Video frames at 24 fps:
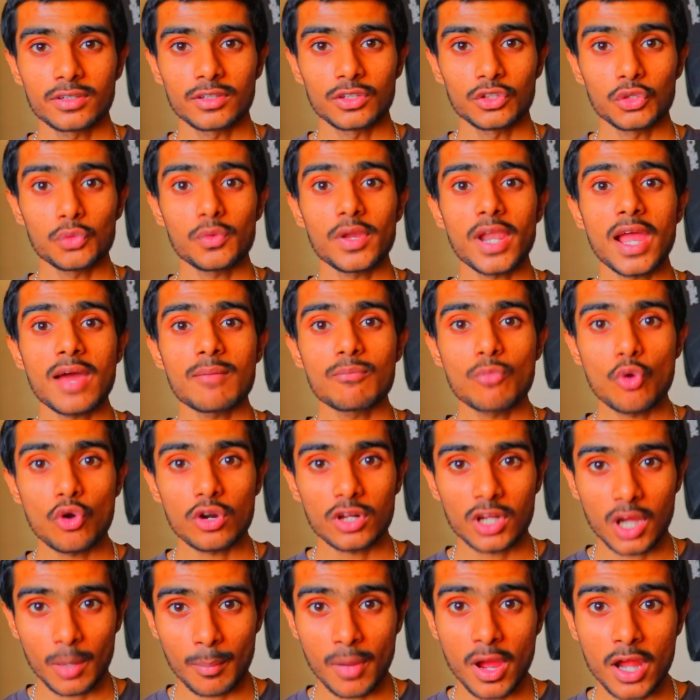You will have
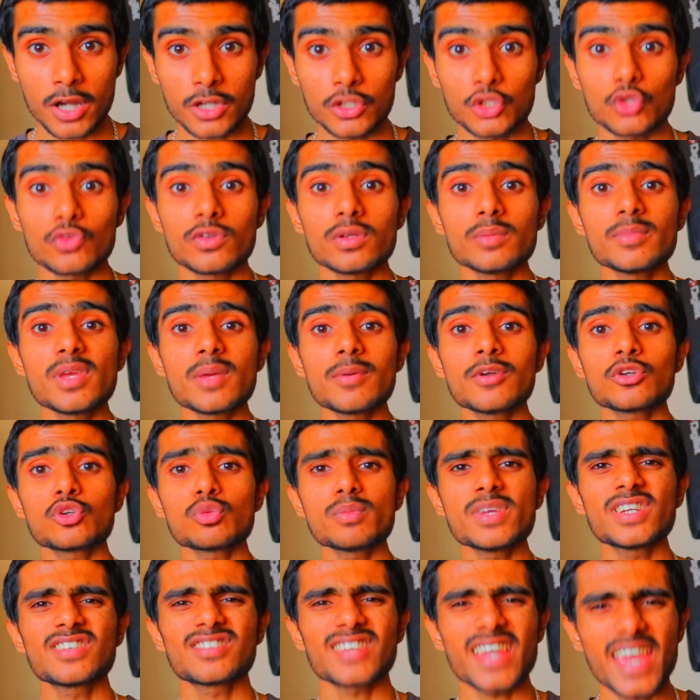more command. You will be able to
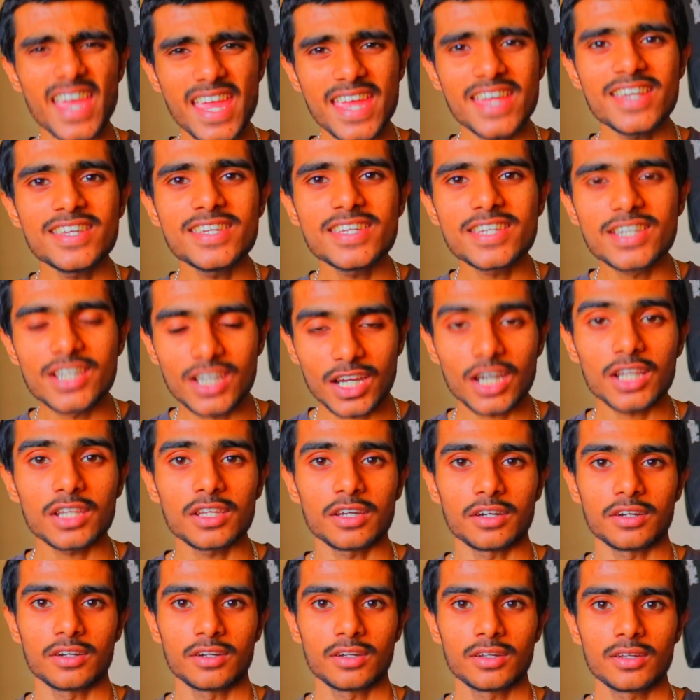mix any
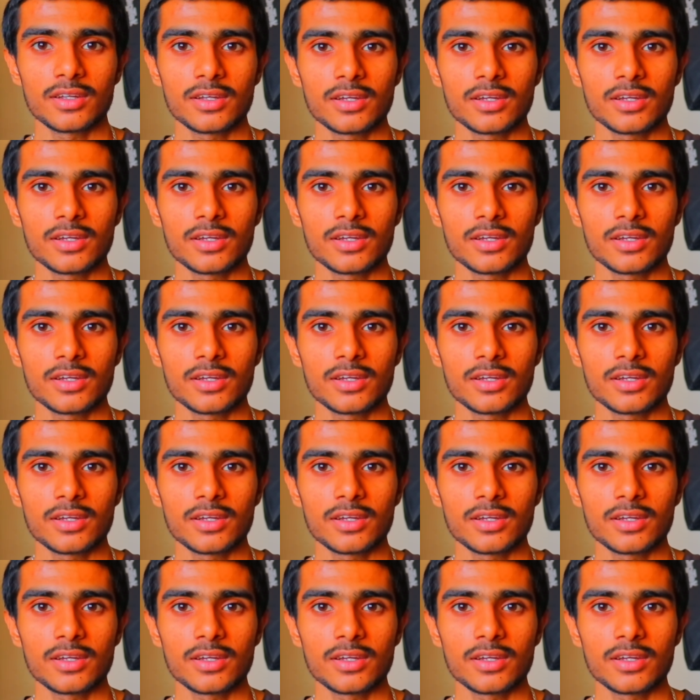color